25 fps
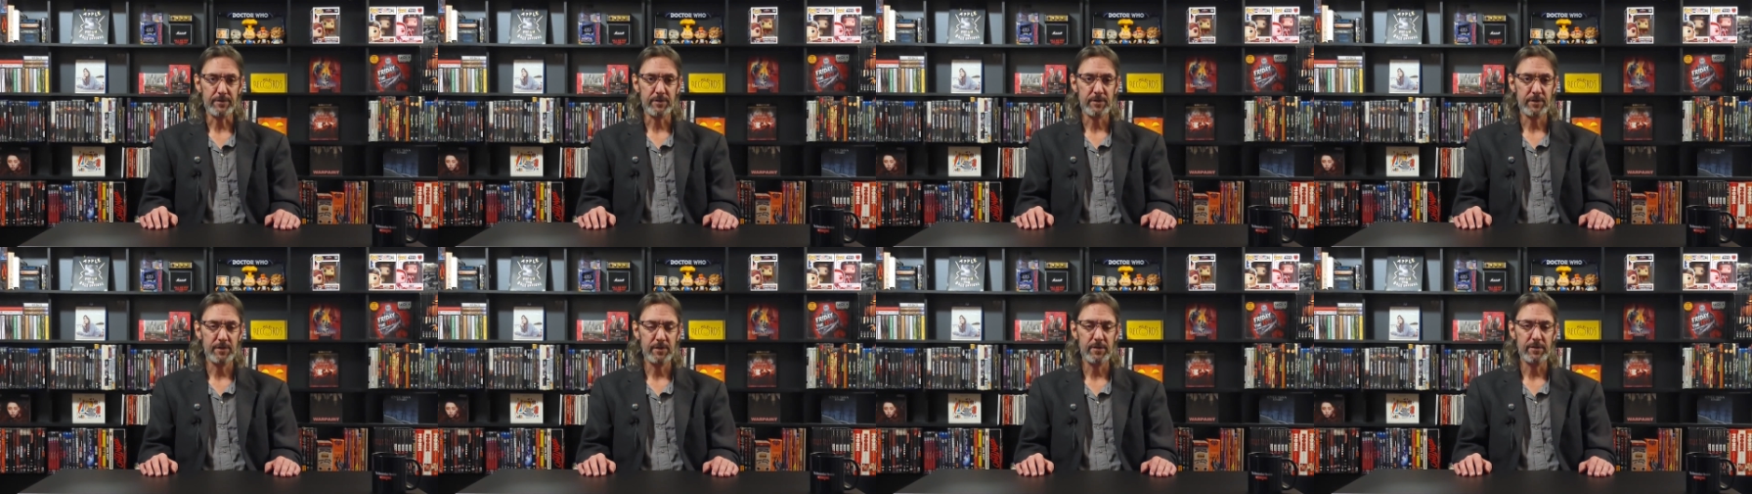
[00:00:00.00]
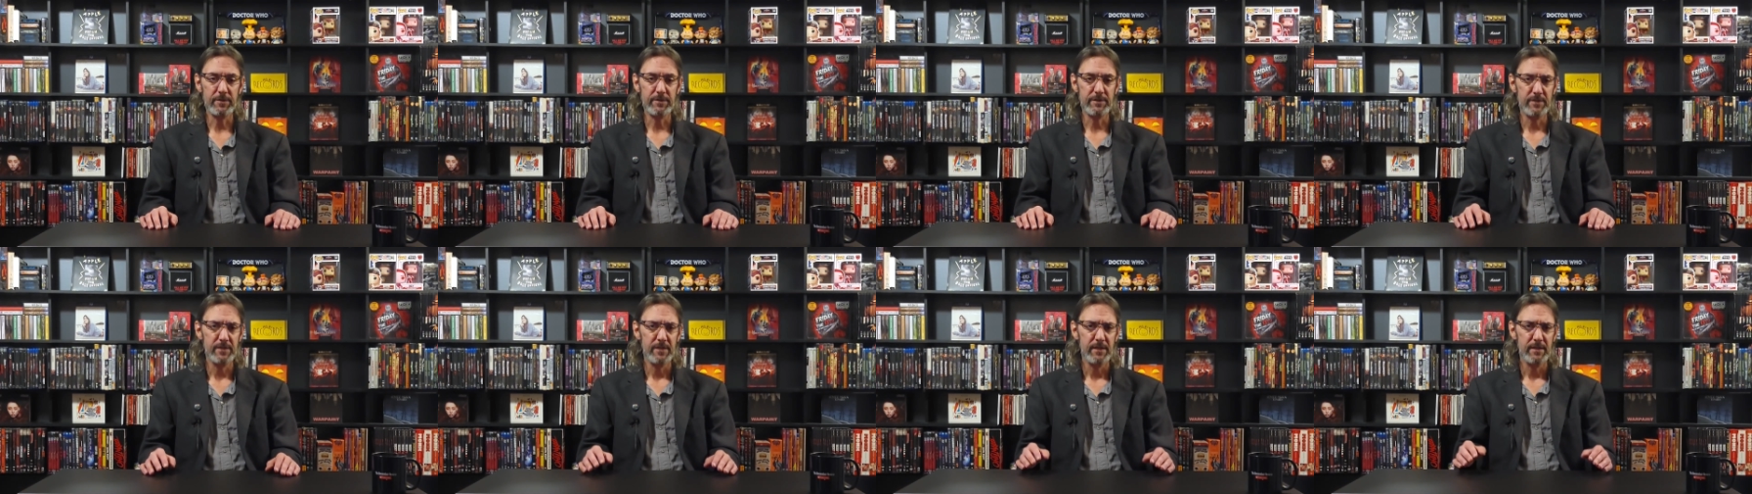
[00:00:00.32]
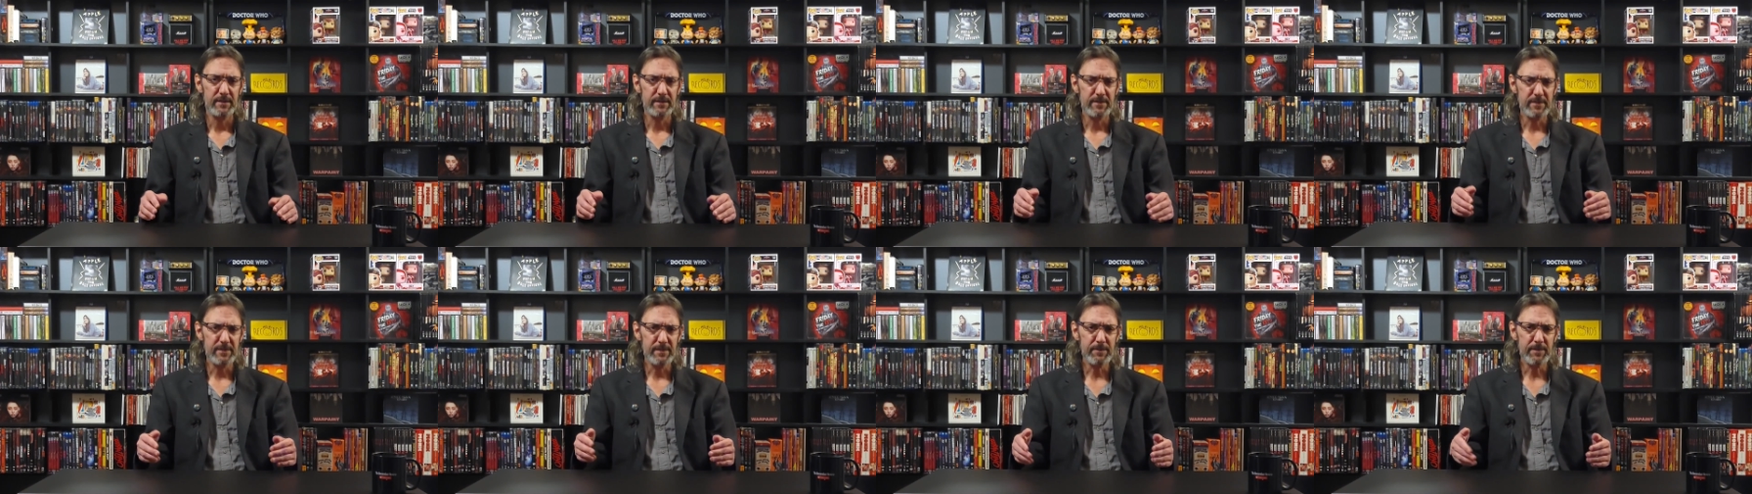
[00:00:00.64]
curse
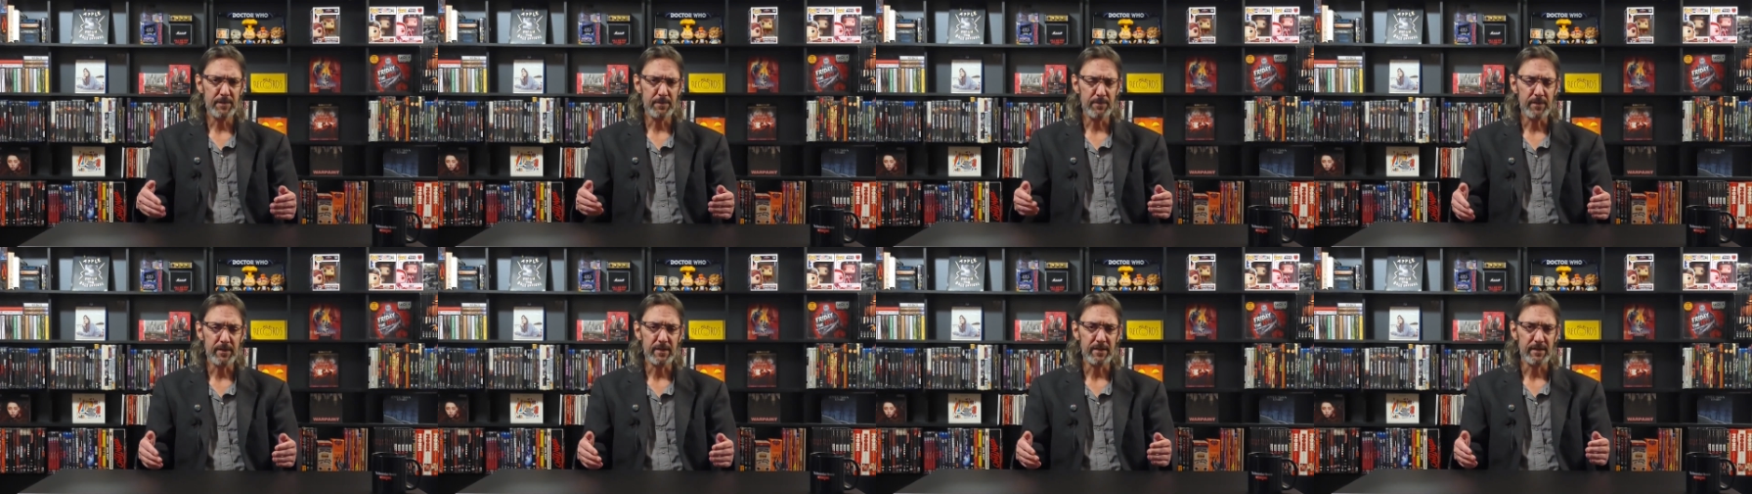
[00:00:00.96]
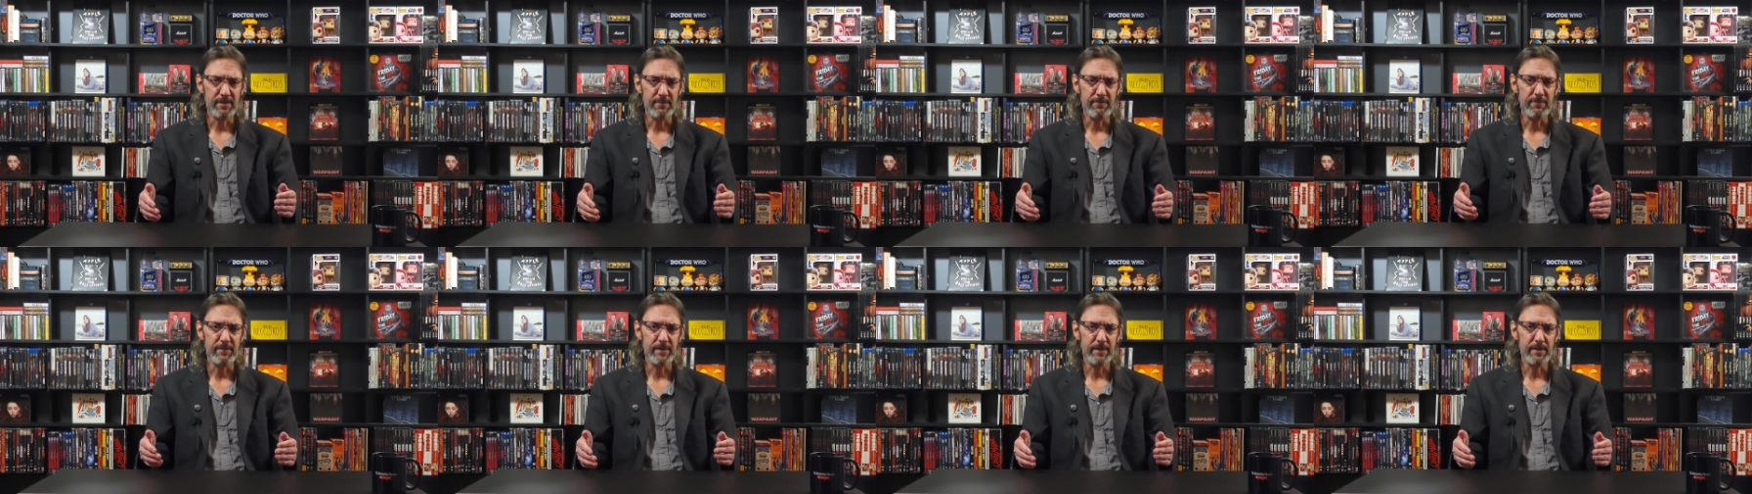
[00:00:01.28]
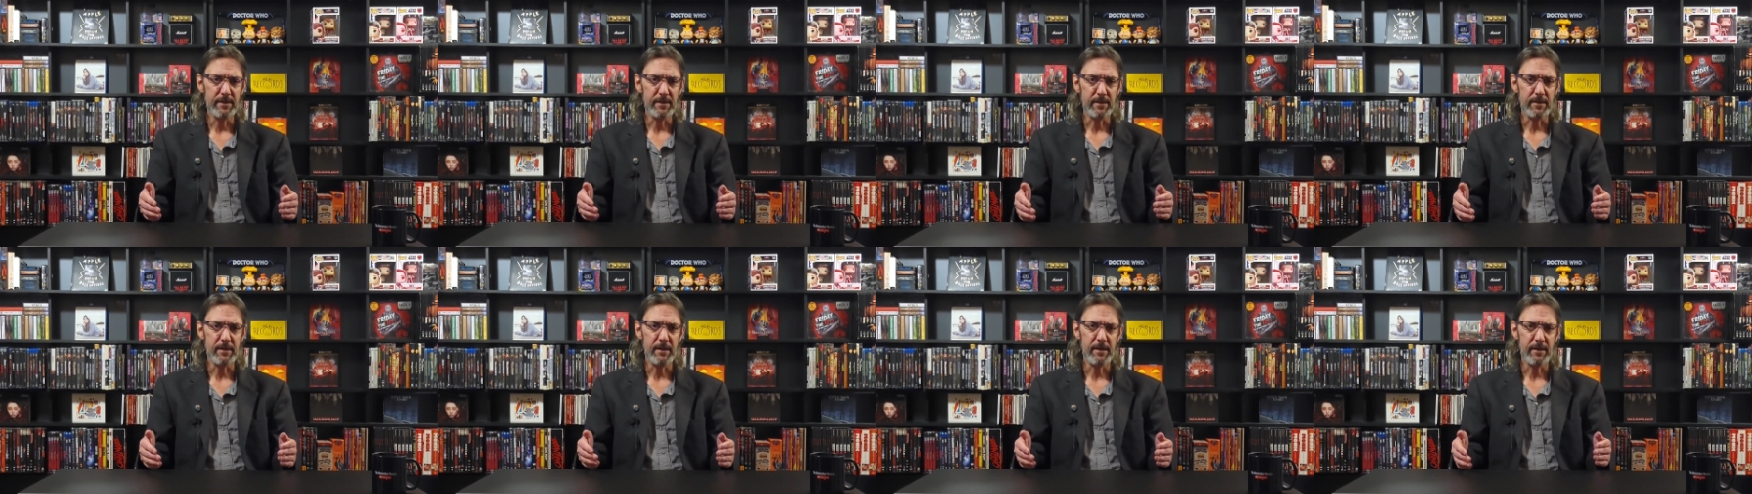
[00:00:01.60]
seemed a bit
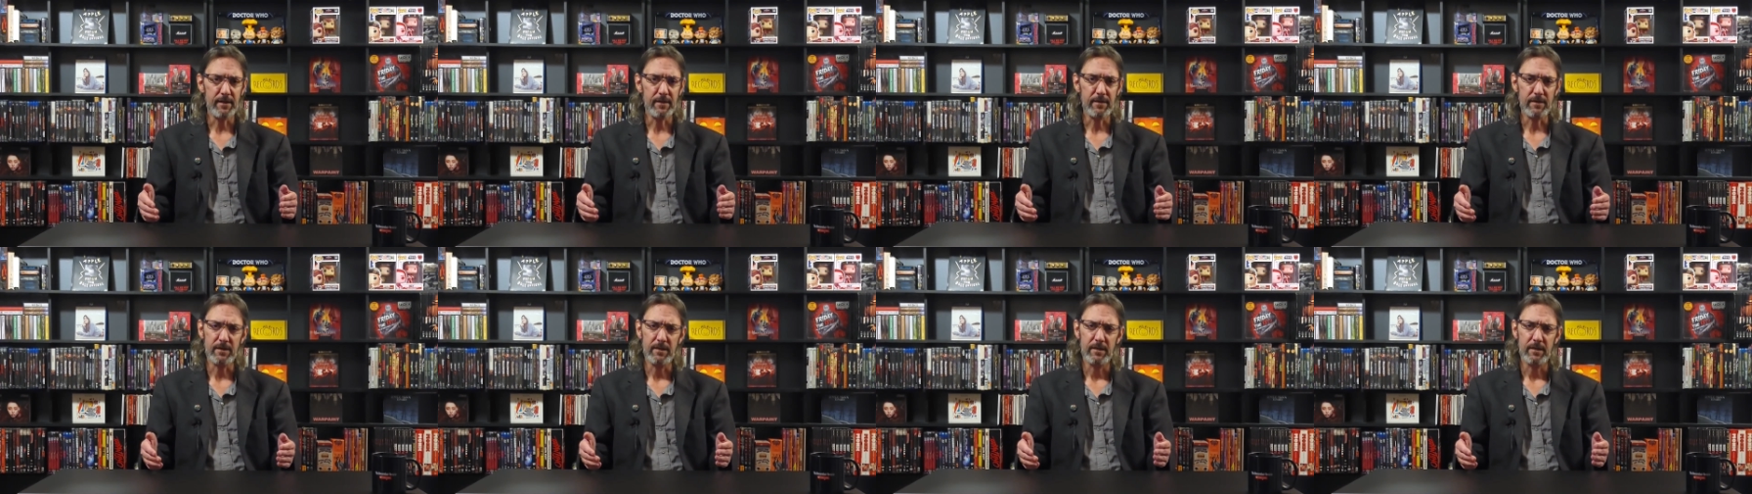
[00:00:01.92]
convenient, and